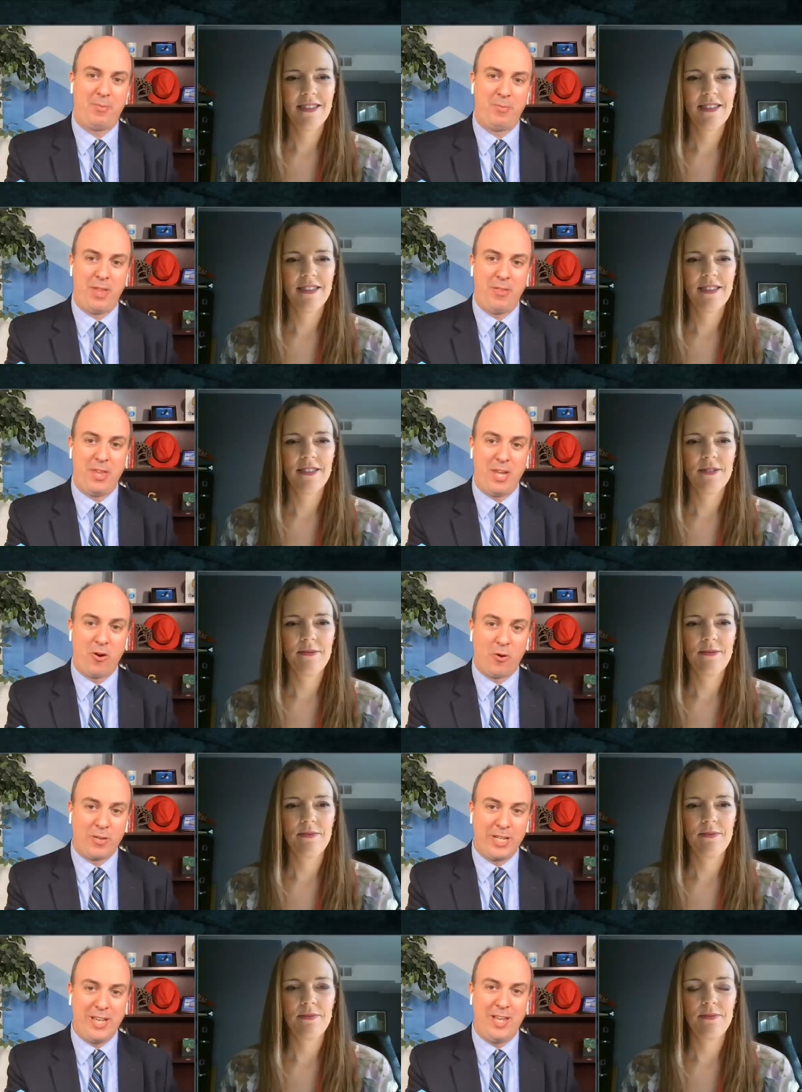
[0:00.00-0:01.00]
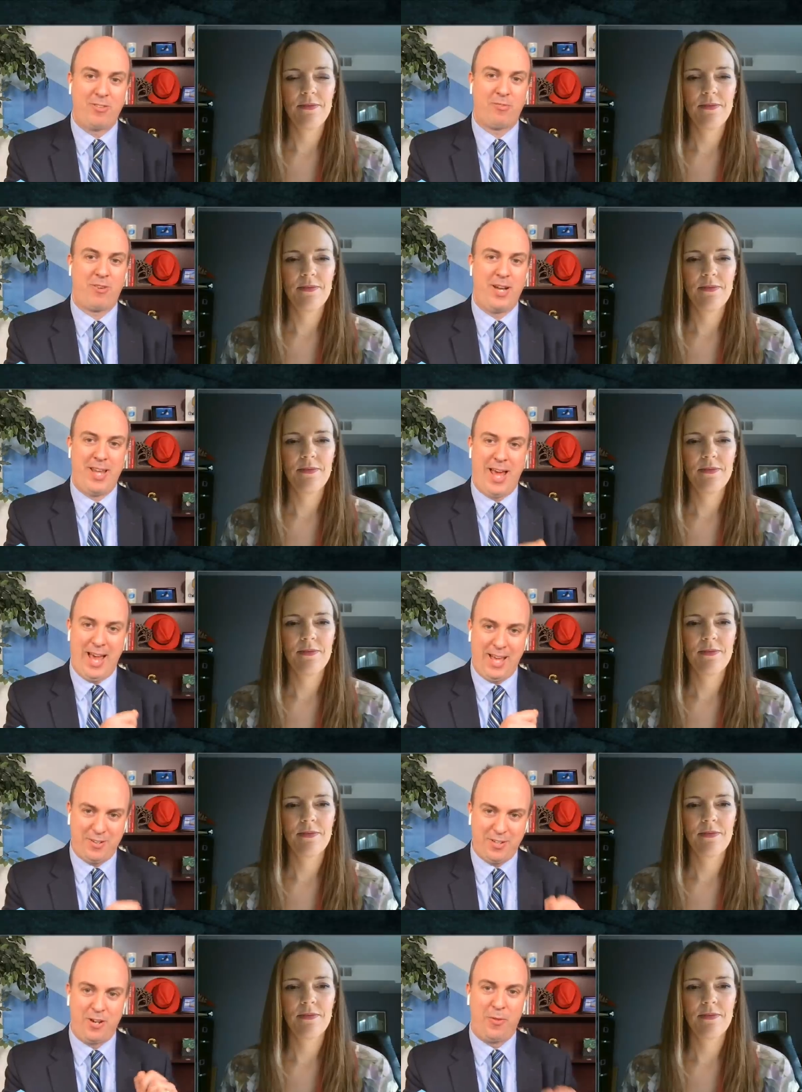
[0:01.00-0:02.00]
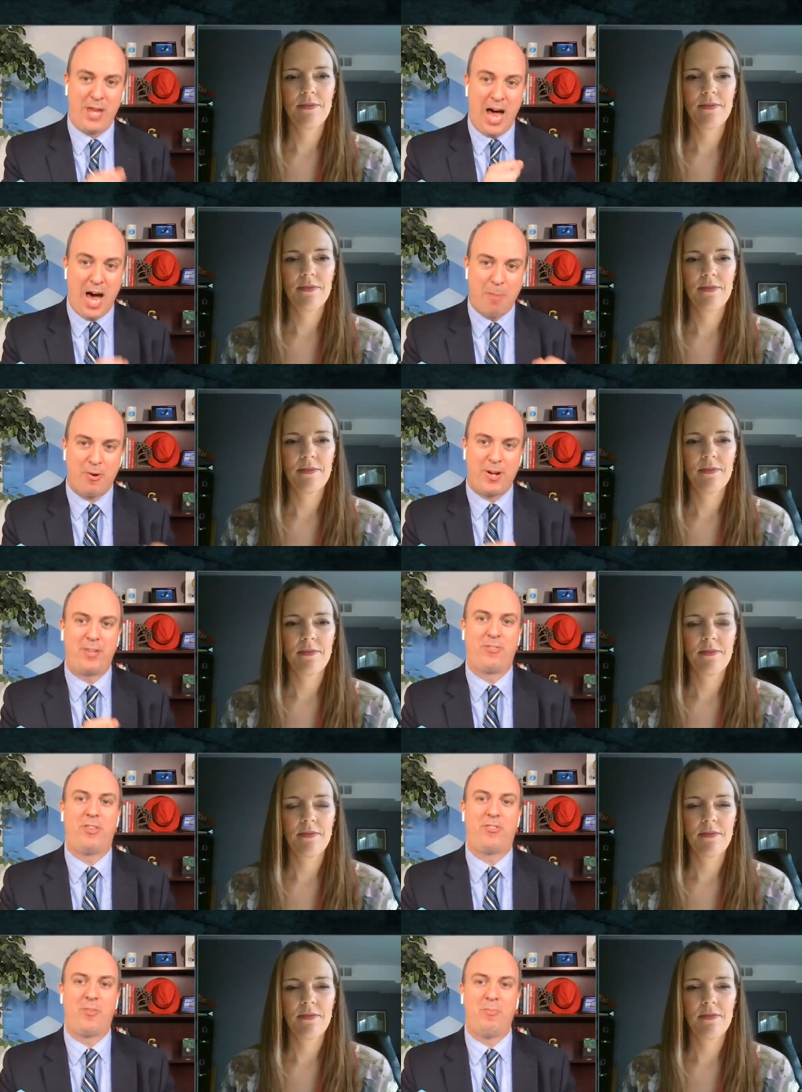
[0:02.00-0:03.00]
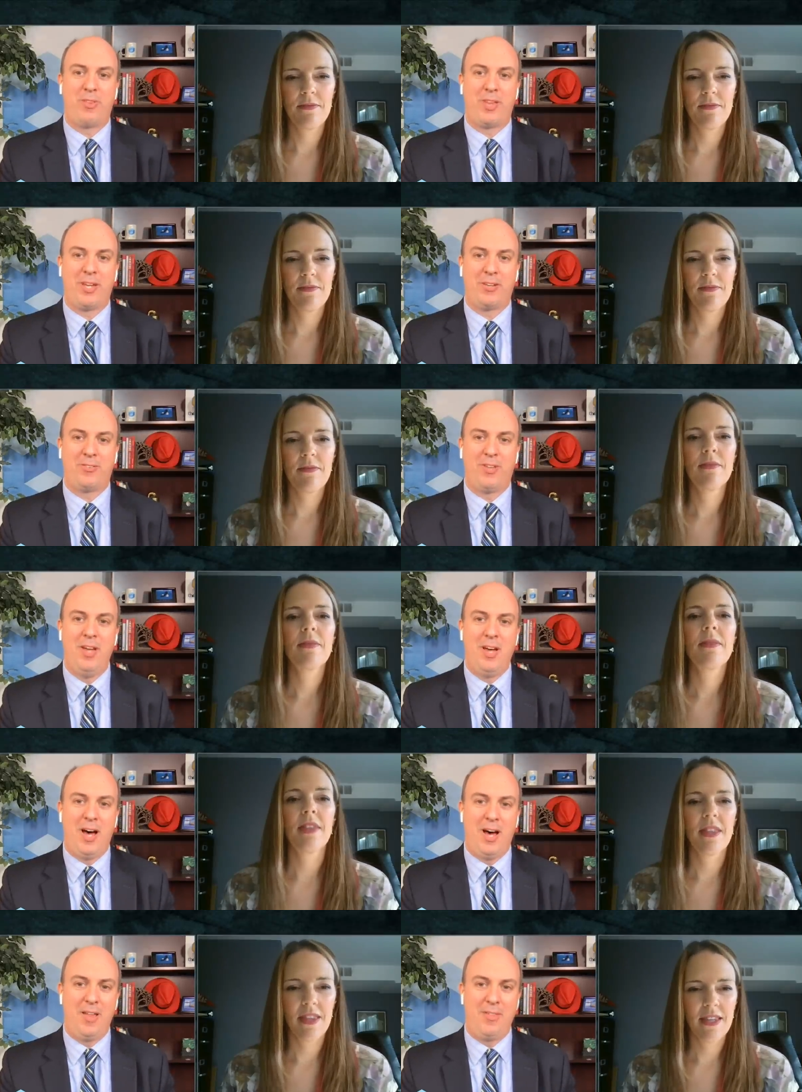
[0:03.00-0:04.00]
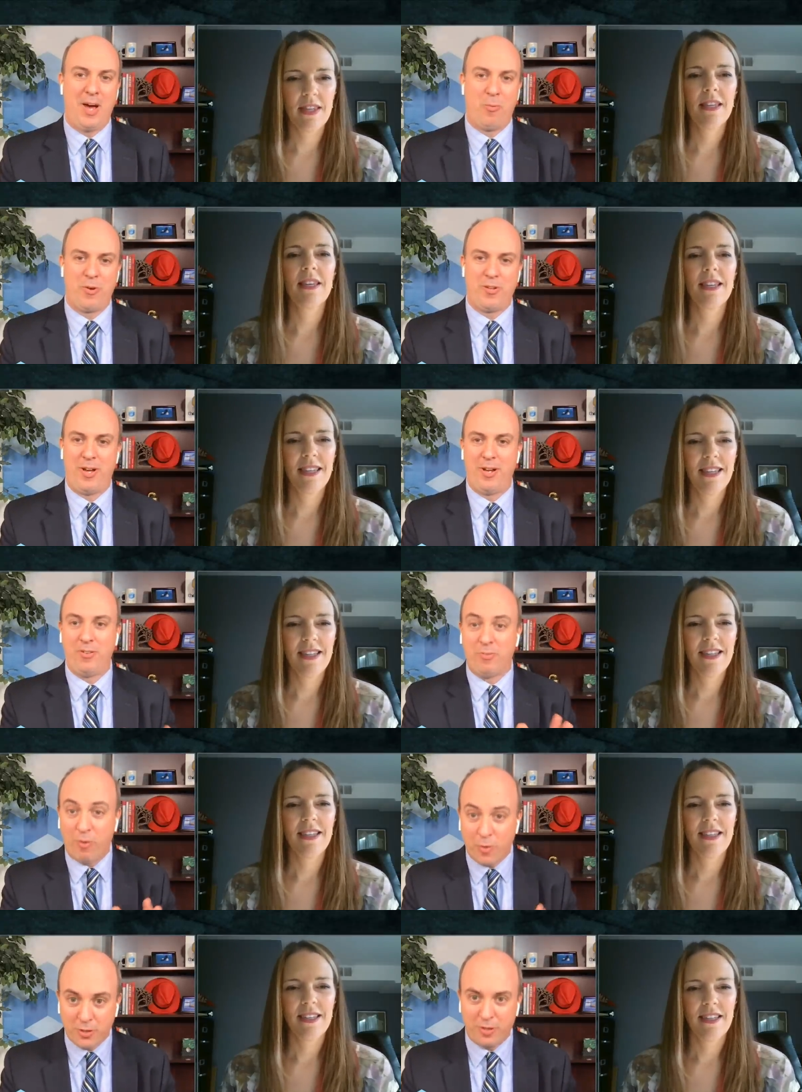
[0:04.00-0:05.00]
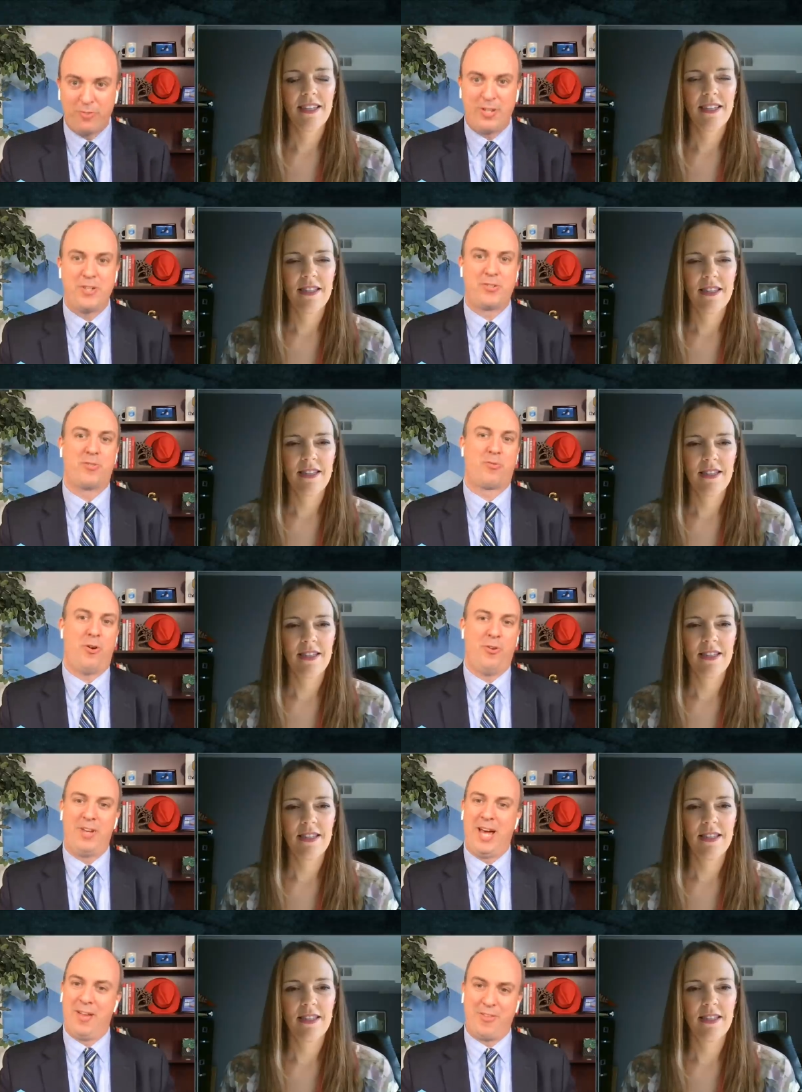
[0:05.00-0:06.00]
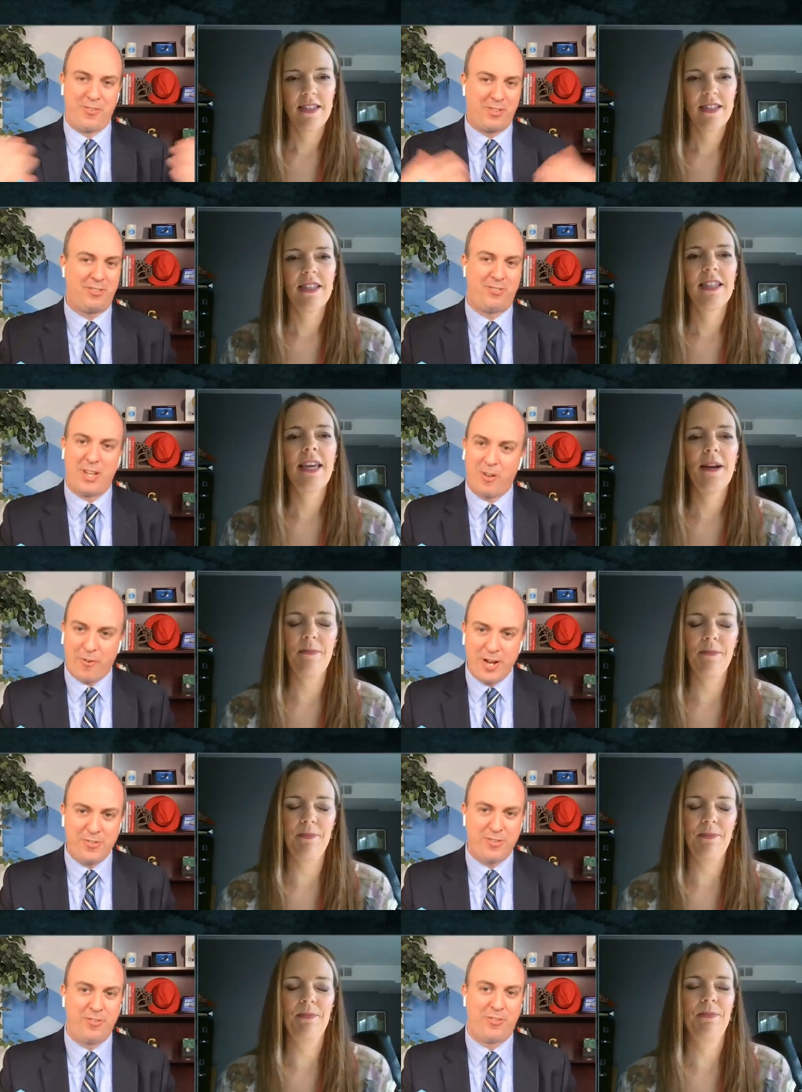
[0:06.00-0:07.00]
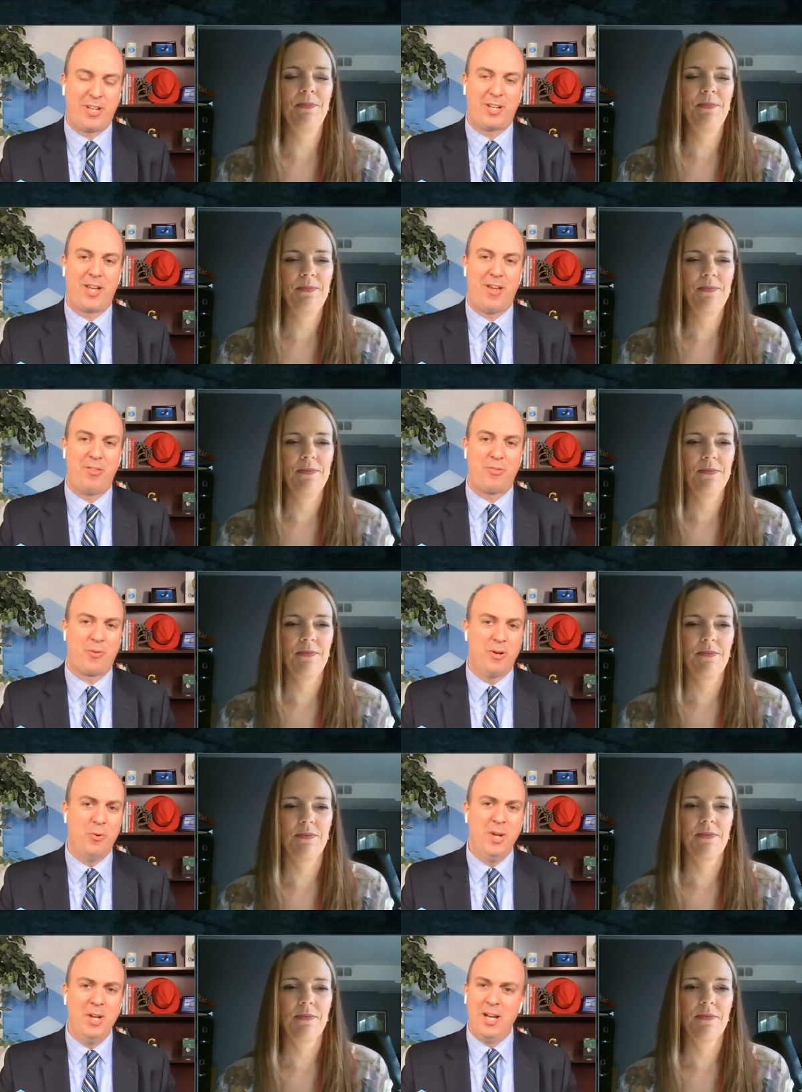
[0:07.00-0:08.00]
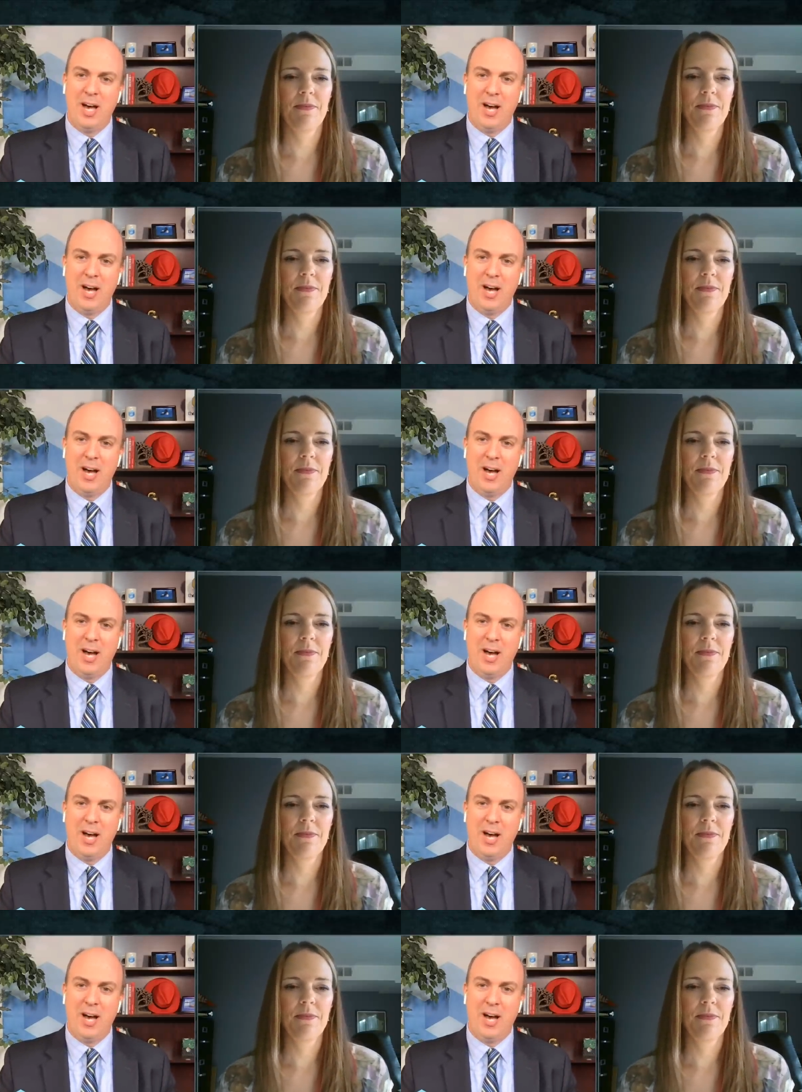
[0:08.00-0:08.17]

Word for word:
Speaker 1: back the, the early days of red hat you know the operating system things uh, that were done as virtualization rolled out there's accelerations yep. that gone through